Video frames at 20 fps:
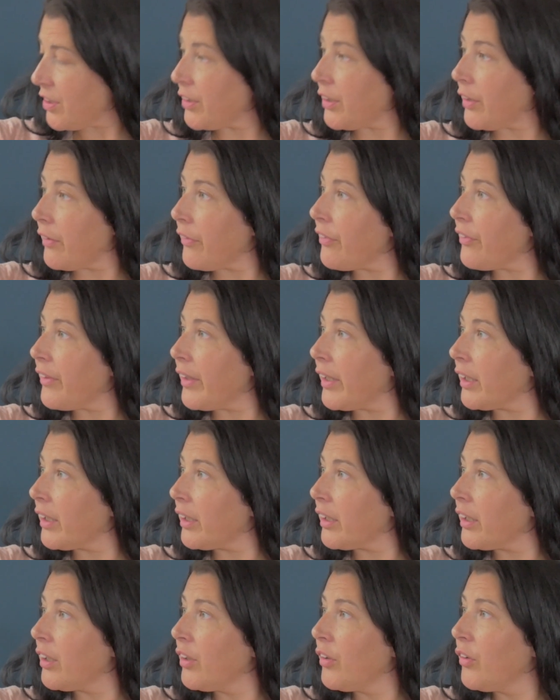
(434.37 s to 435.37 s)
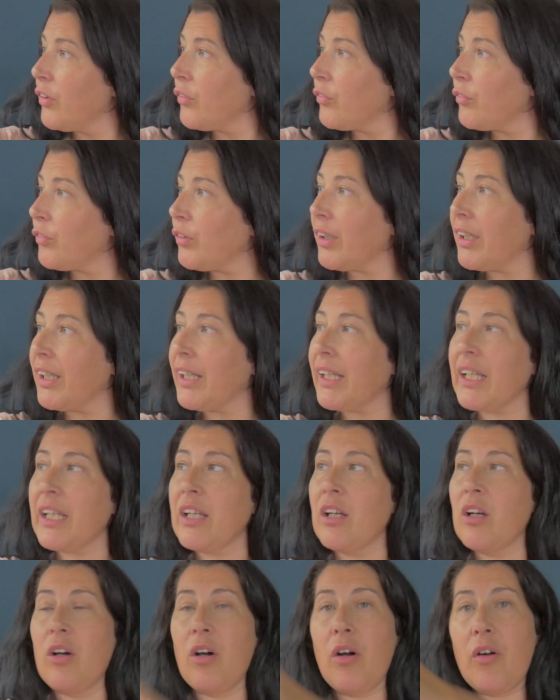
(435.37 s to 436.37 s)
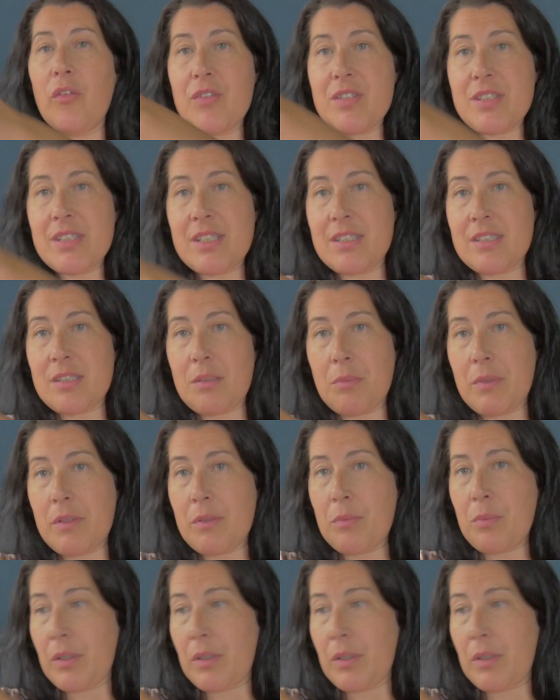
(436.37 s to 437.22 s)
I don't think, really. Obviously, some of the